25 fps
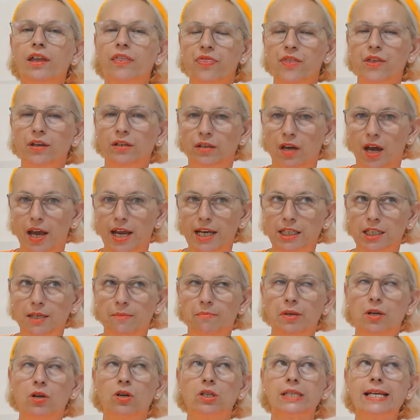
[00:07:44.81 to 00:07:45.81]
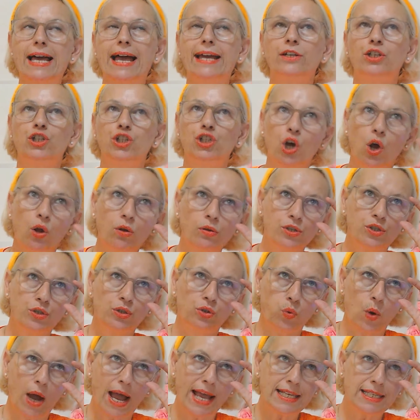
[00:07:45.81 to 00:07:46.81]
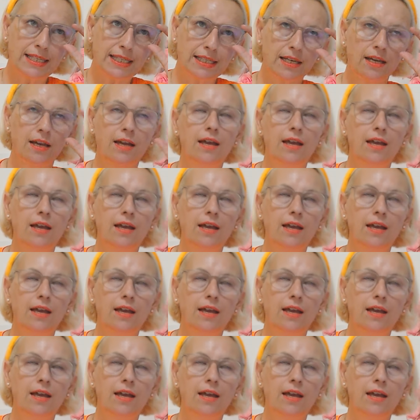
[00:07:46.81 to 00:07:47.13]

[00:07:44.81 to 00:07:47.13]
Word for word: the night, because I told you twice.